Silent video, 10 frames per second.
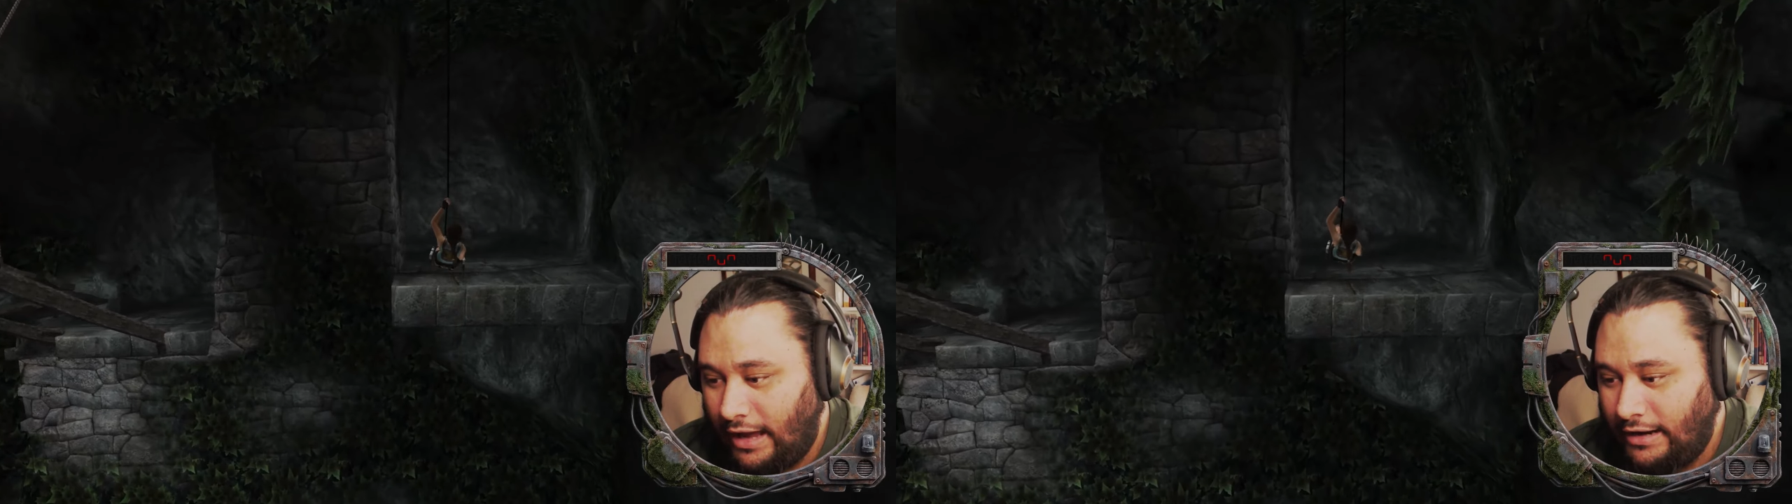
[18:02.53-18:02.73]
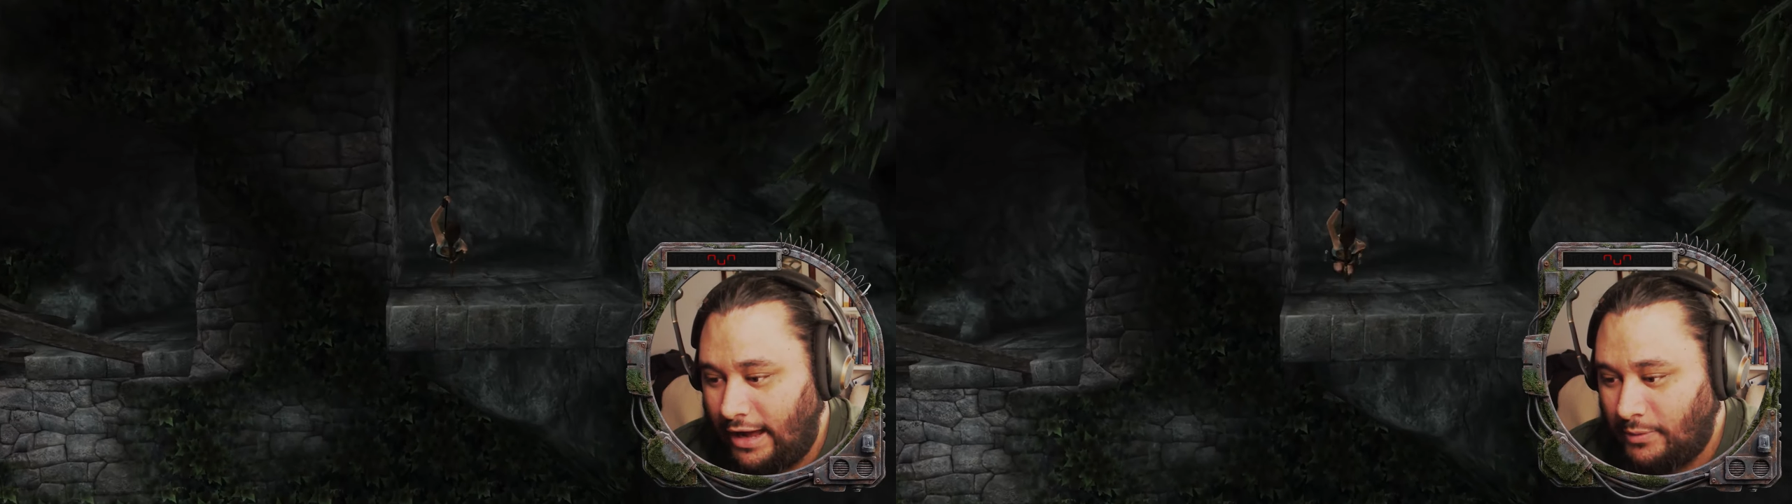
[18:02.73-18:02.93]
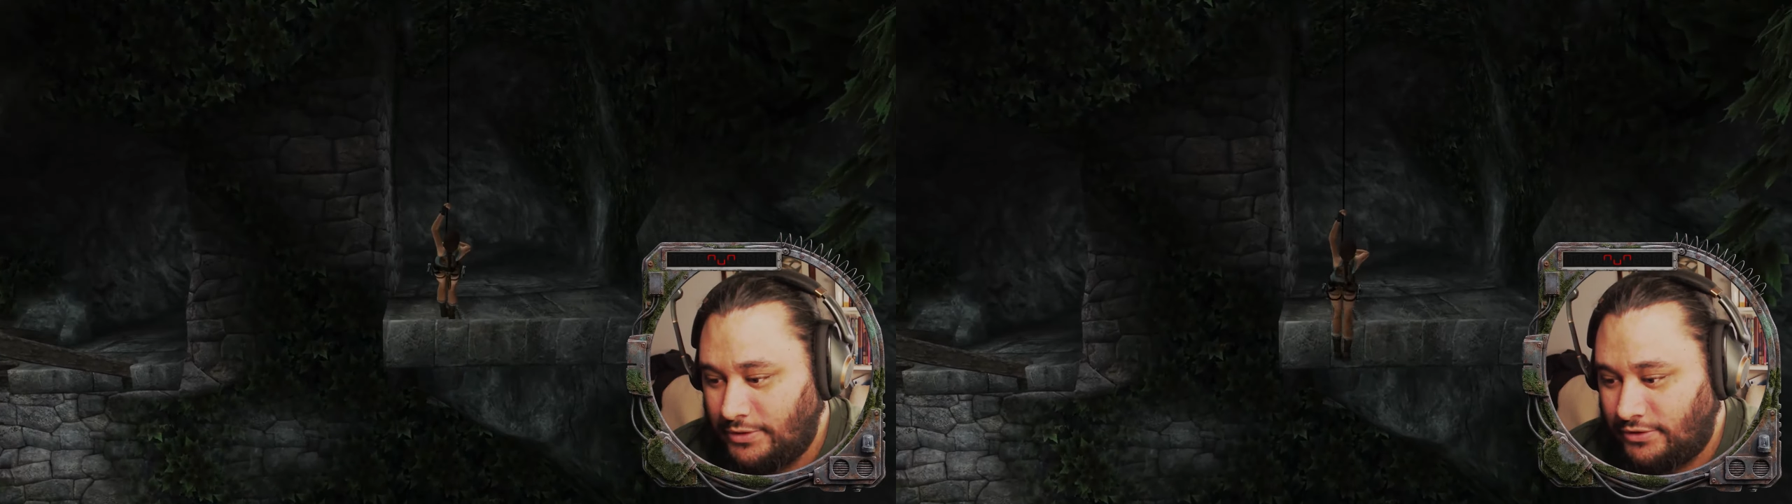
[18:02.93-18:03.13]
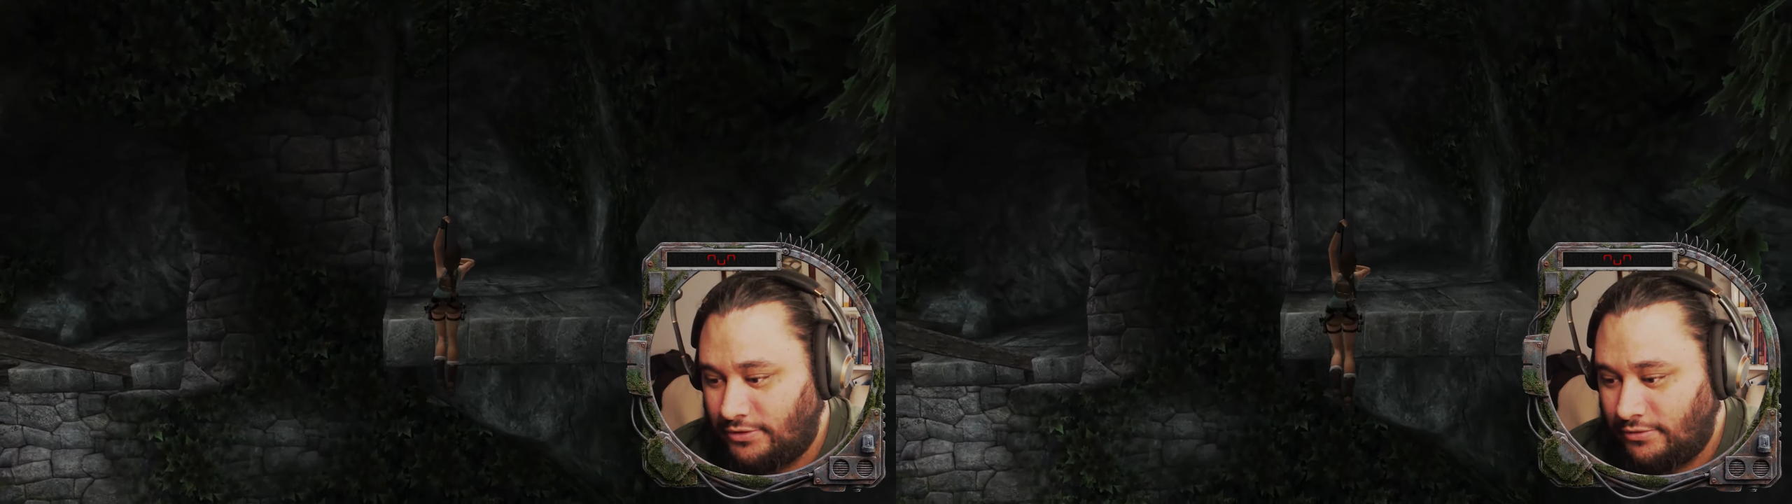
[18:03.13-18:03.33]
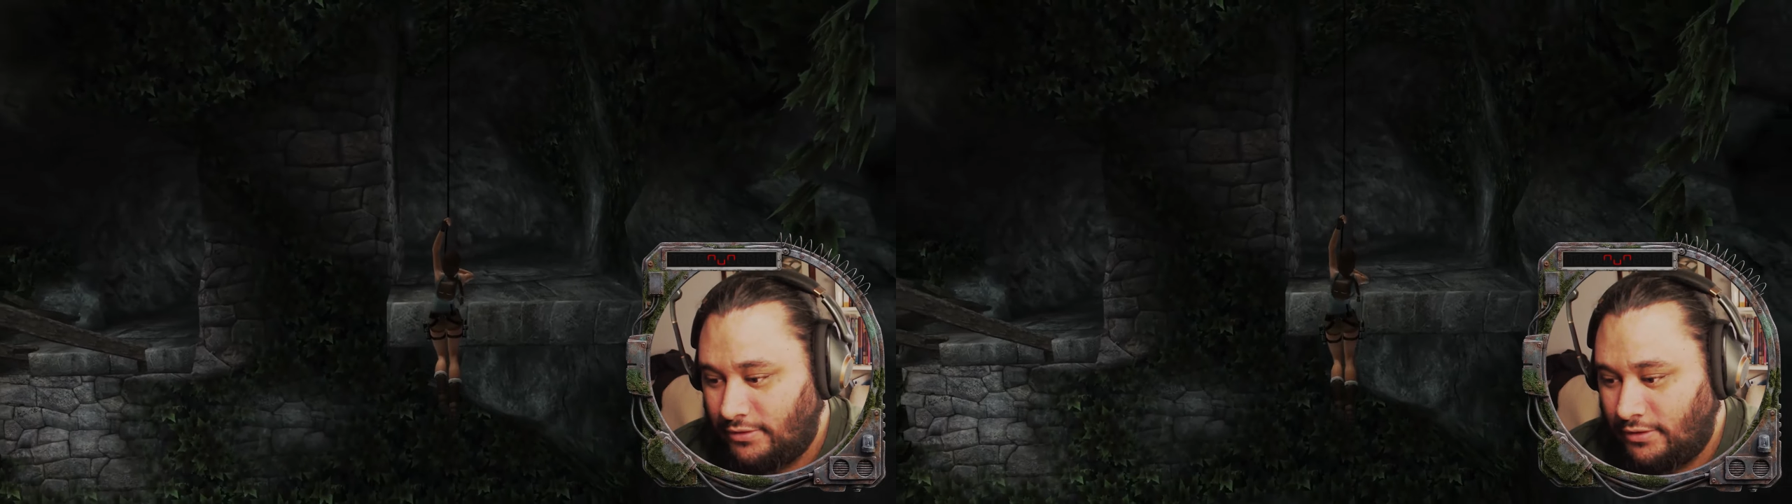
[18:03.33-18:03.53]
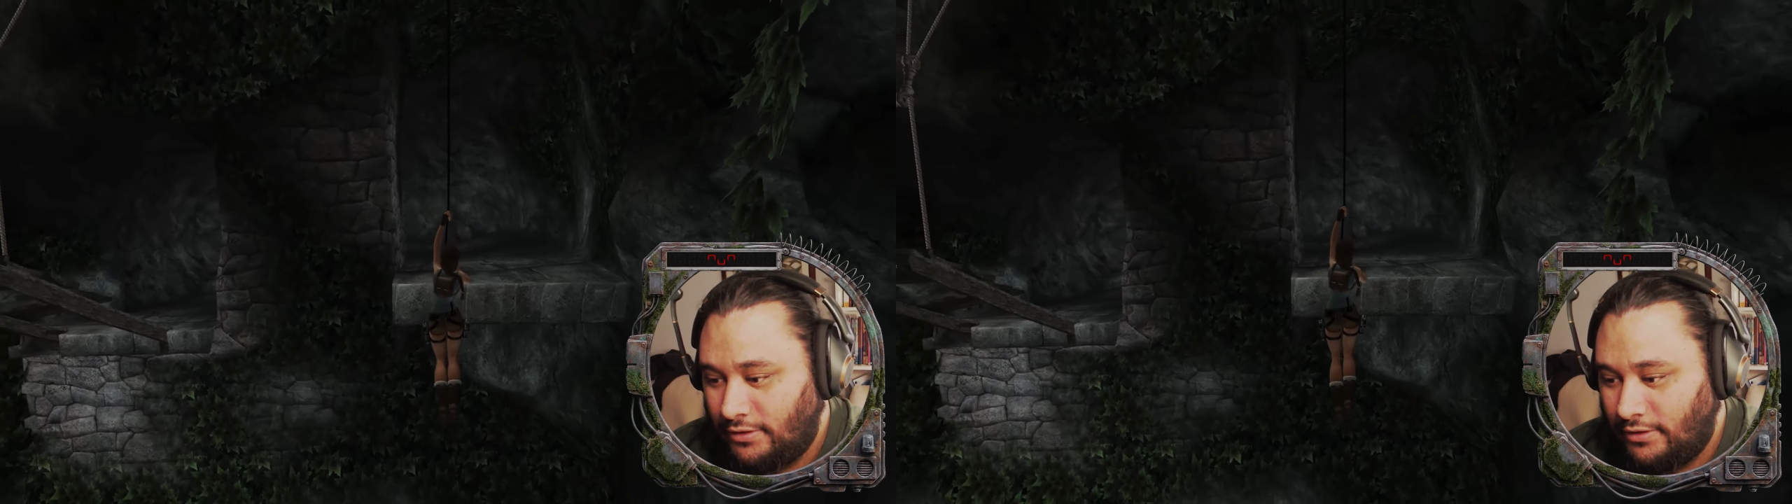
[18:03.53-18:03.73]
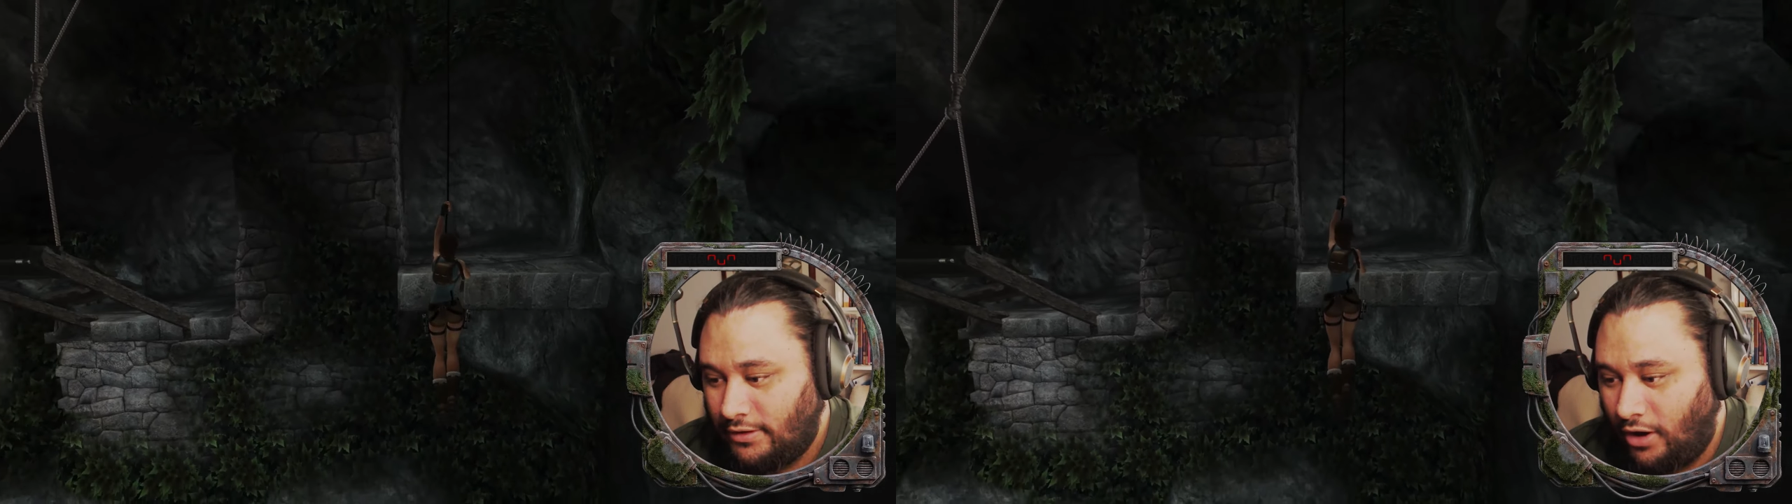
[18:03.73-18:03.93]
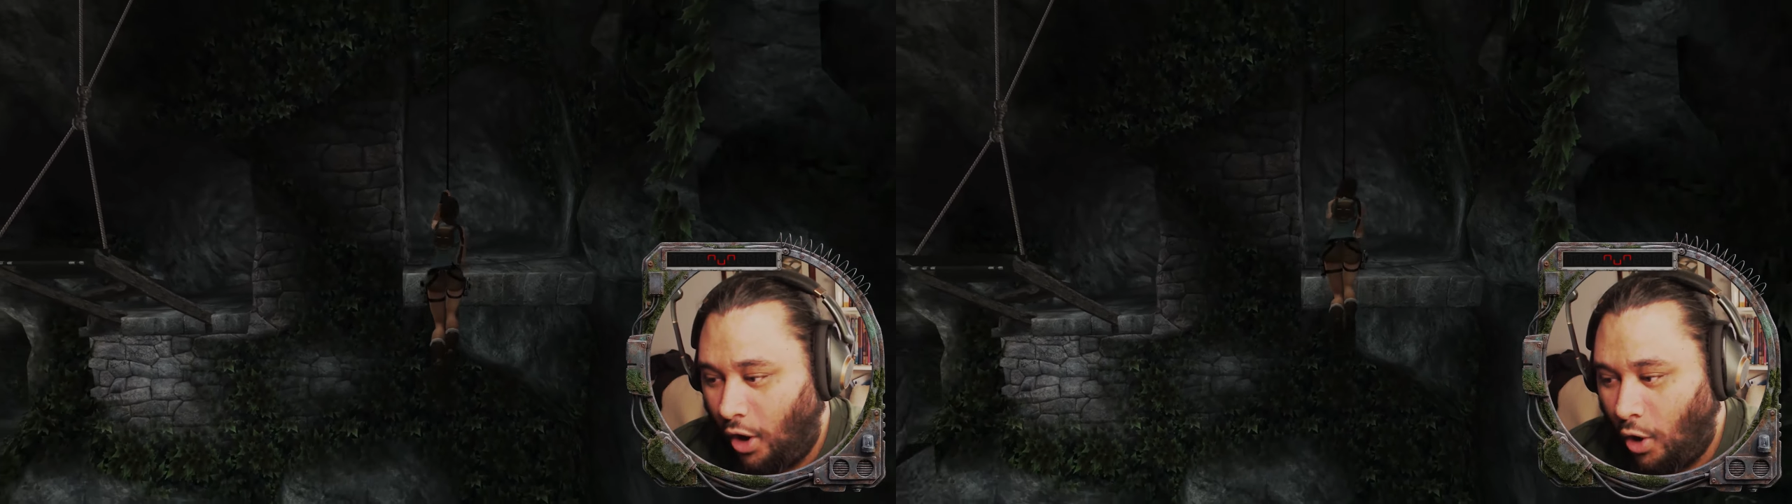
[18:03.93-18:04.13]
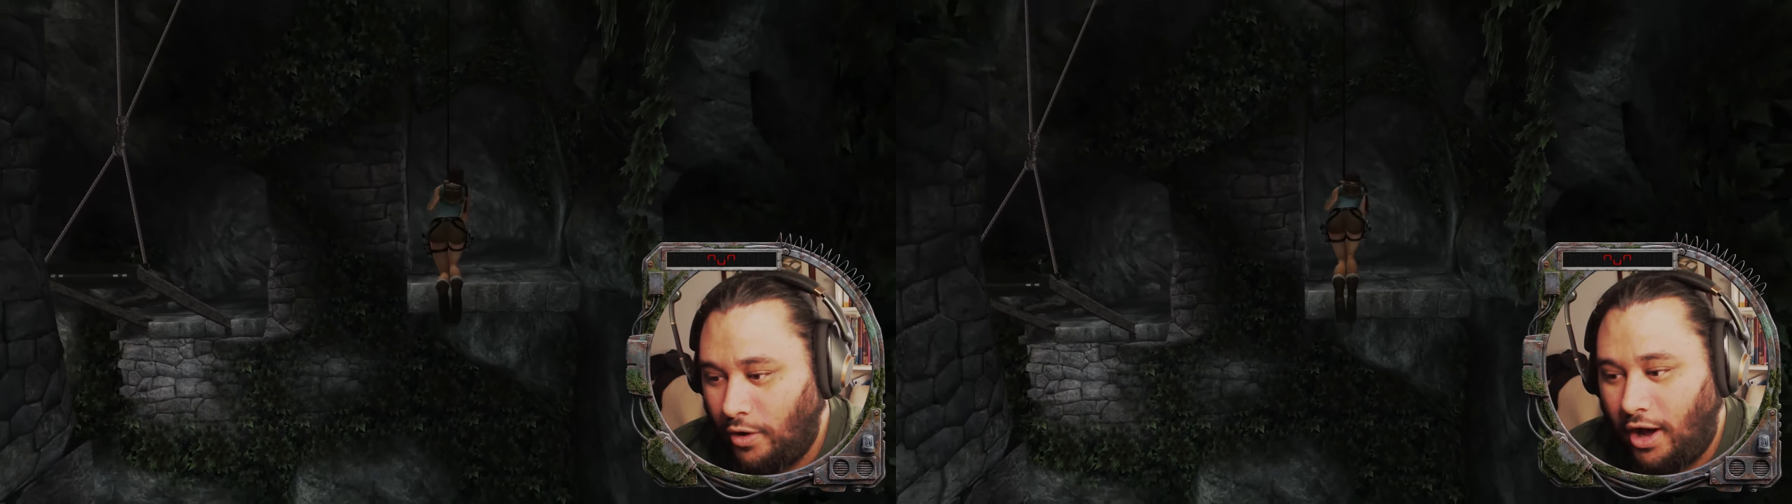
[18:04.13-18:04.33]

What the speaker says: And that was on